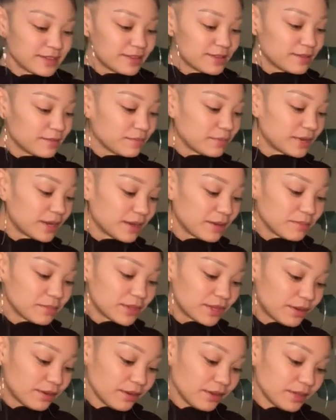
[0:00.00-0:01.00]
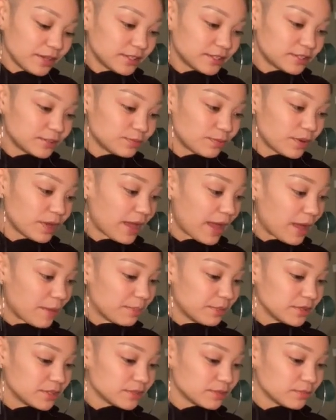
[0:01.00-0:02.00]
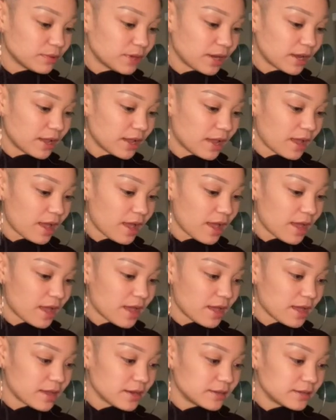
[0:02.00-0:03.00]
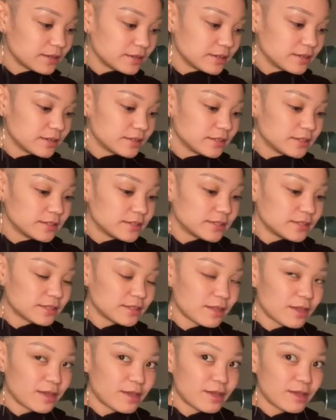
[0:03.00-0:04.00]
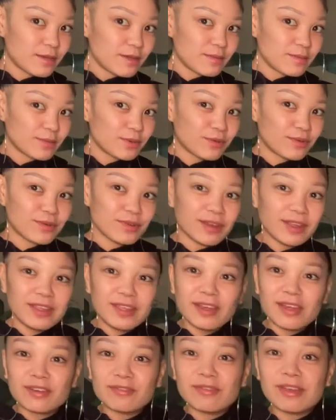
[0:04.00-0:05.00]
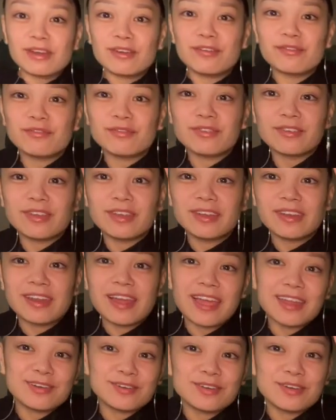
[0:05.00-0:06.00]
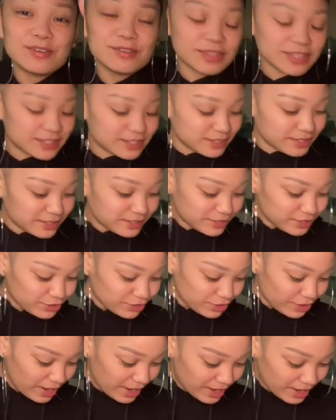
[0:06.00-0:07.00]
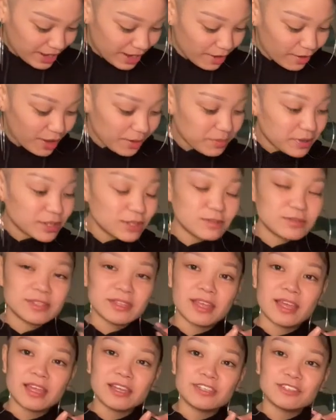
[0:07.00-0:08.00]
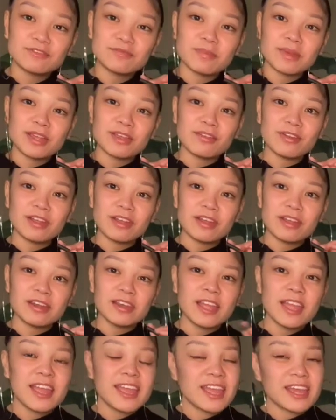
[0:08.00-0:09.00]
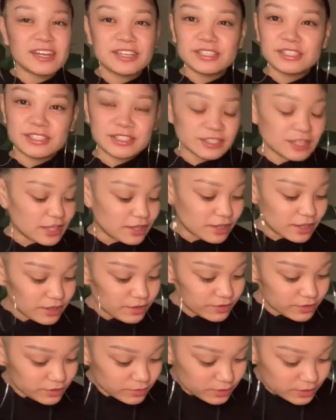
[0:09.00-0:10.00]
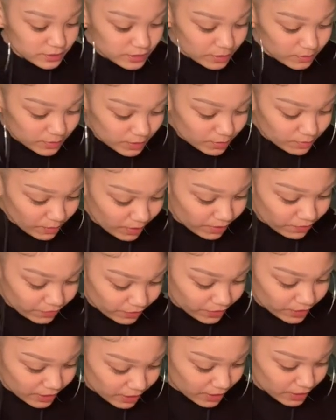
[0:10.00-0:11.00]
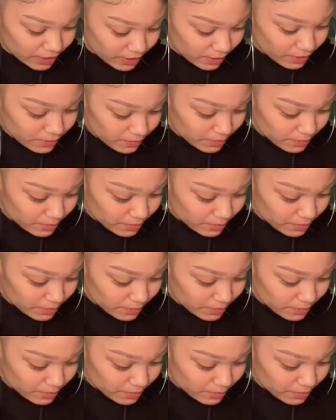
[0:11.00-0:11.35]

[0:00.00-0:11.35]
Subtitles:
But I'm curious what happens when I add some crayon right over it. I don't know, let's just try it out. I'm gonna use the edge of my crayon and just like do the same thing by filling it in.